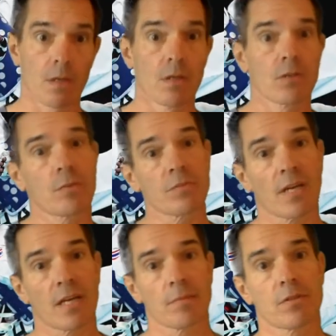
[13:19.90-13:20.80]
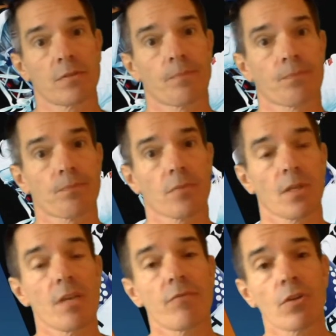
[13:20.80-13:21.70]
Sometimes,
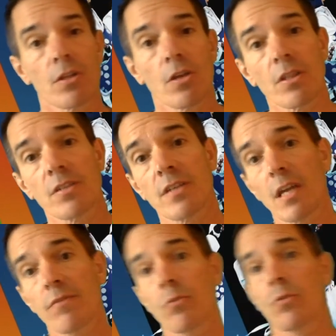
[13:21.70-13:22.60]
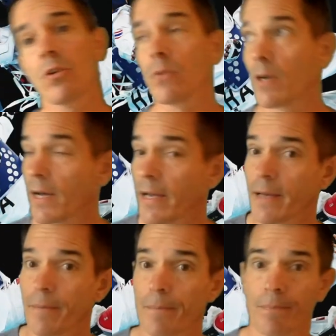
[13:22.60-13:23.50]
even on the other side of the world where I
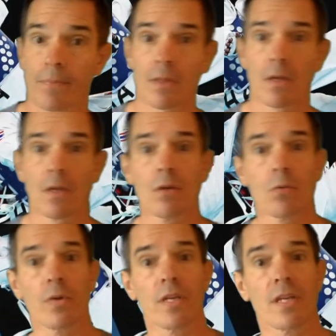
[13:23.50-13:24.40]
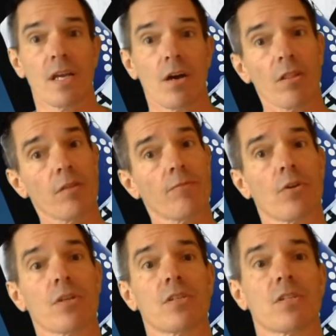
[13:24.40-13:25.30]
am, we hear other
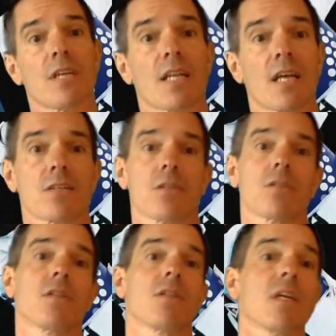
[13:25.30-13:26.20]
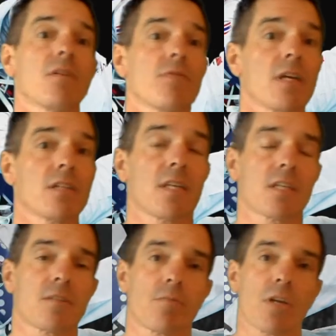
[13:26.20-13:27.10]
voices that ask us to think of it as an
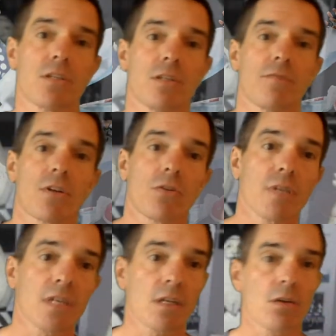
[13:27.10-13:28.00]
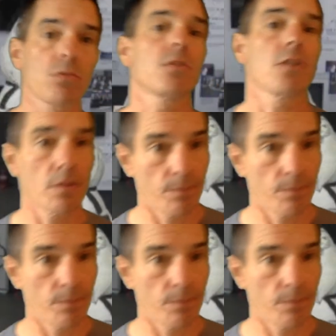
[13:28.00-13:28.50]
expression of Korean culture.